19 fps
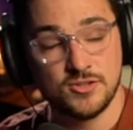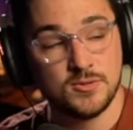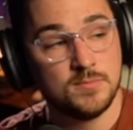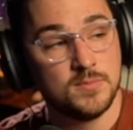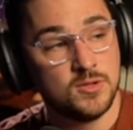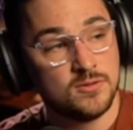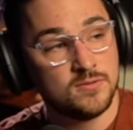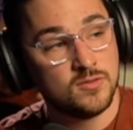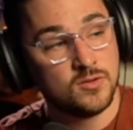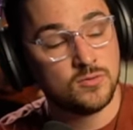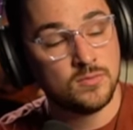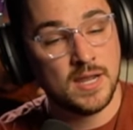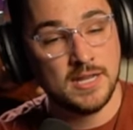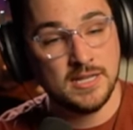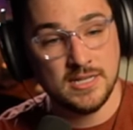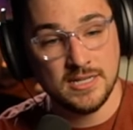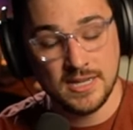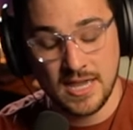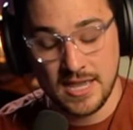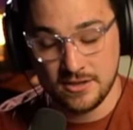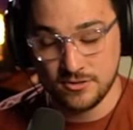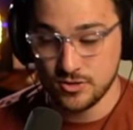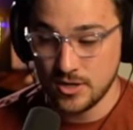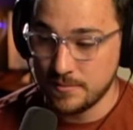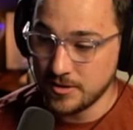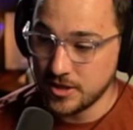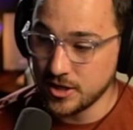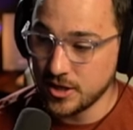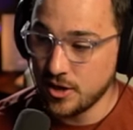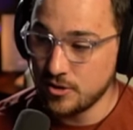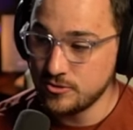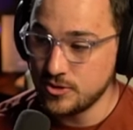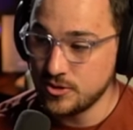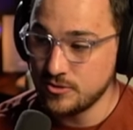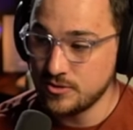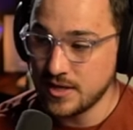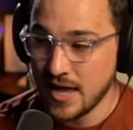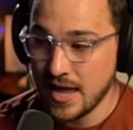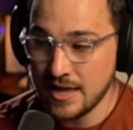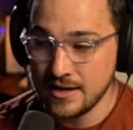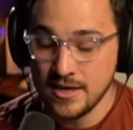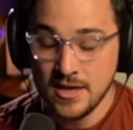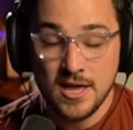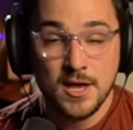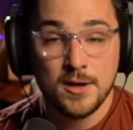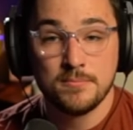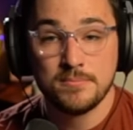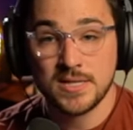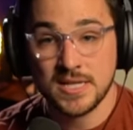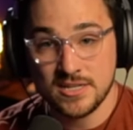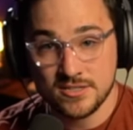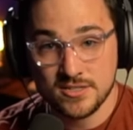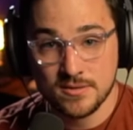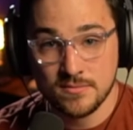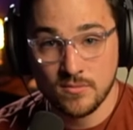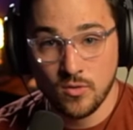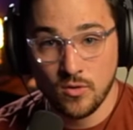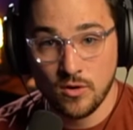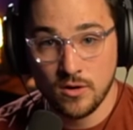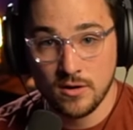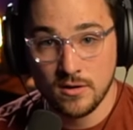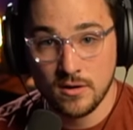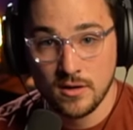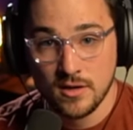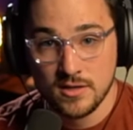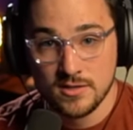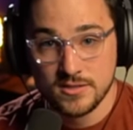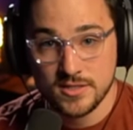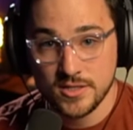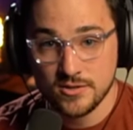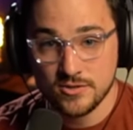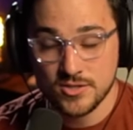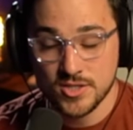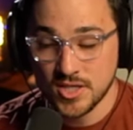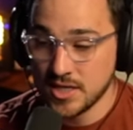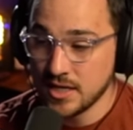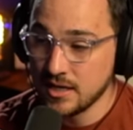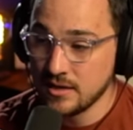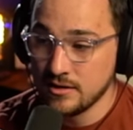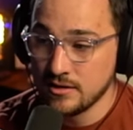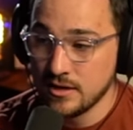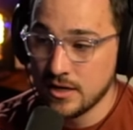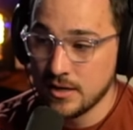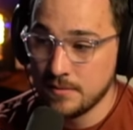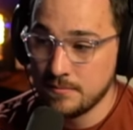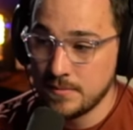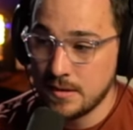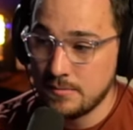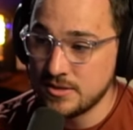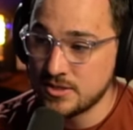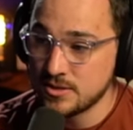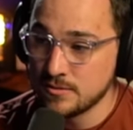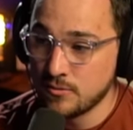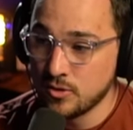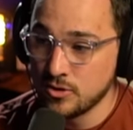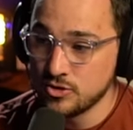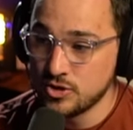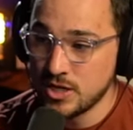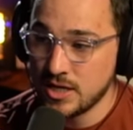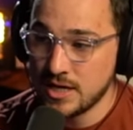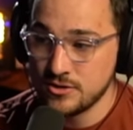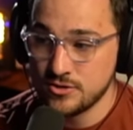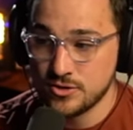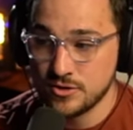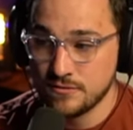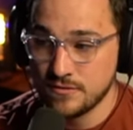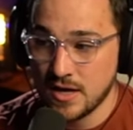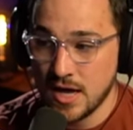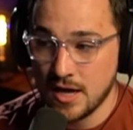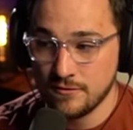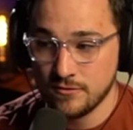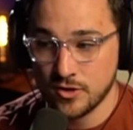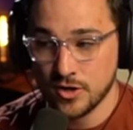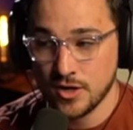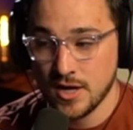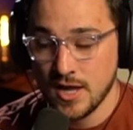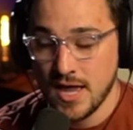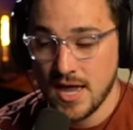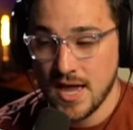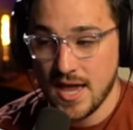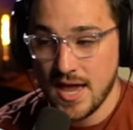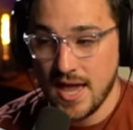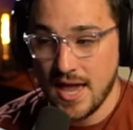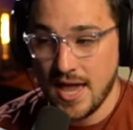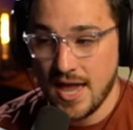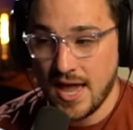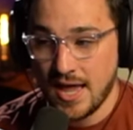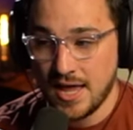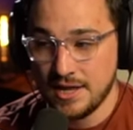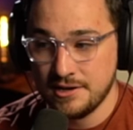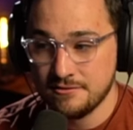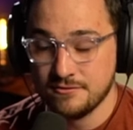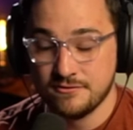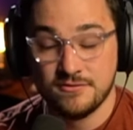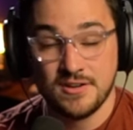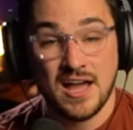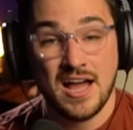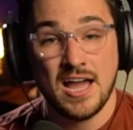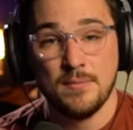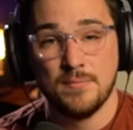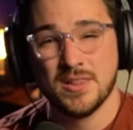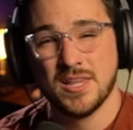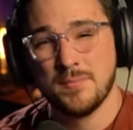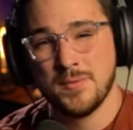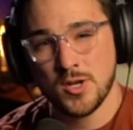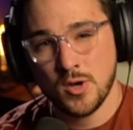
it's a beautiful rainy day. So I'm gonna go do that. Play some more Tears of the Kingdom, maybe some more Jedi Survivor and vibe. Let